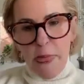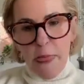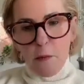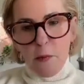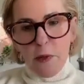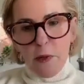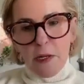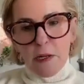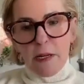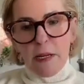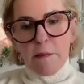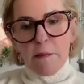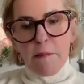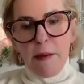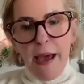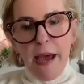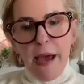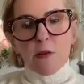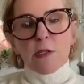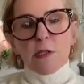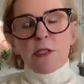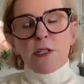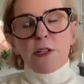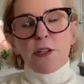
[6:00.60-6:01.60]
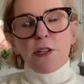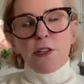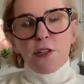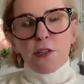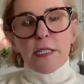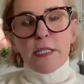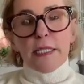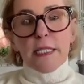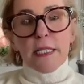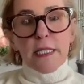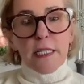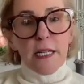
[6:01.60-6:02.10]
We are empowered,
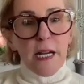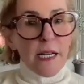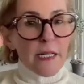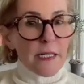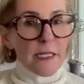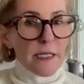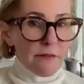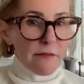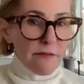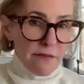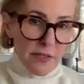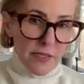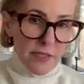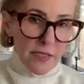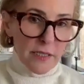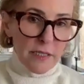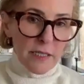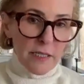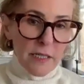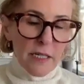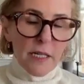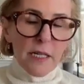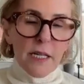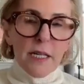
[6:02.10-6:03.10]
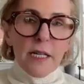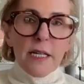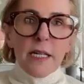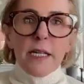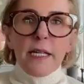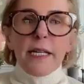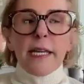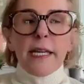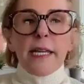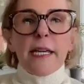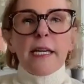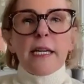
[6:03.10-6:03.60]
curious, kind, and fun.
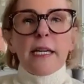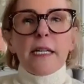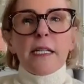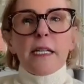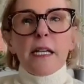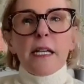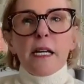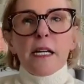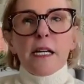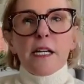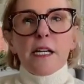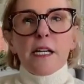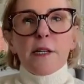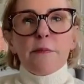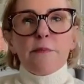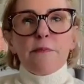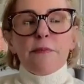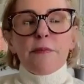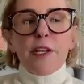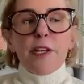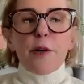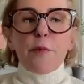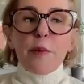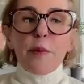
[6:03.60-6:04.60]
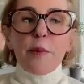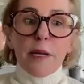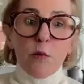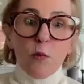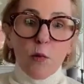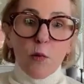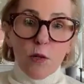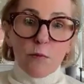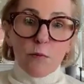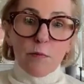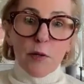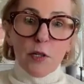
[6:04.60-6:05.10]
And, being a
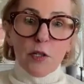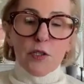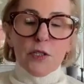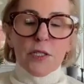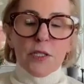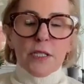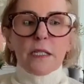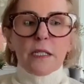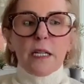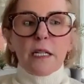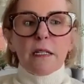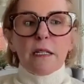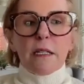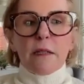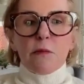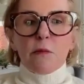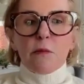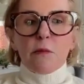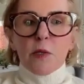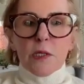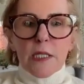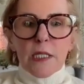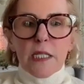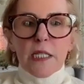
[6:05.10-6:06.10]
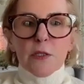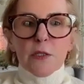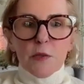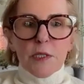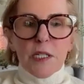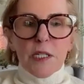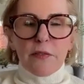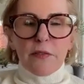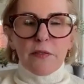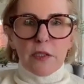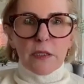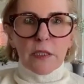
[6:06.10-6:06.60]
word person, and these were
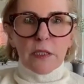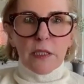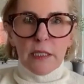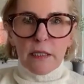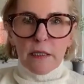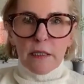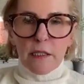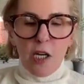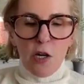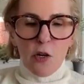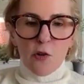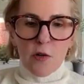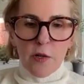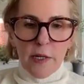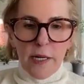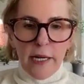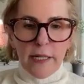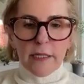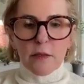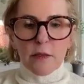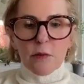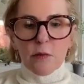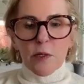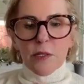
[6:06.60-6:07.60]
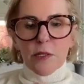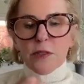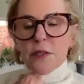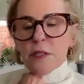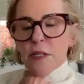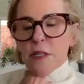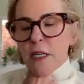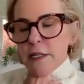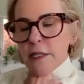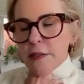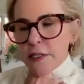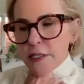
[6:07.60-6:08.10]
definitely co-created with
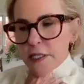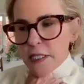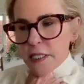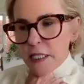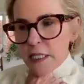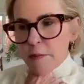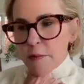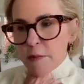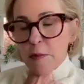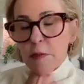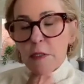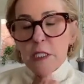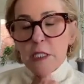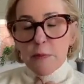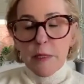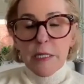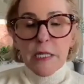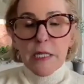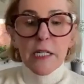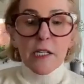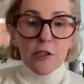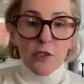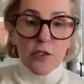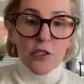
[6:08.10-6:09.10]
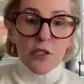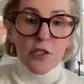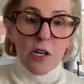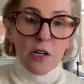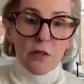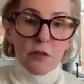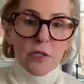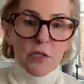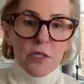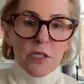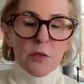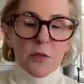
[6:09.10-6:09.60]
the team. It's been years
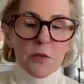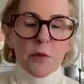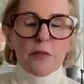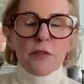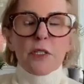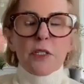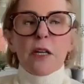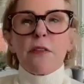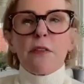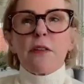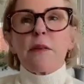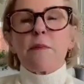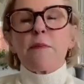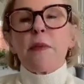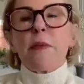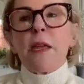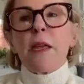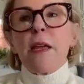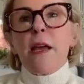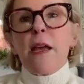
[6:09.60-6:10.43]
though, since we've done them.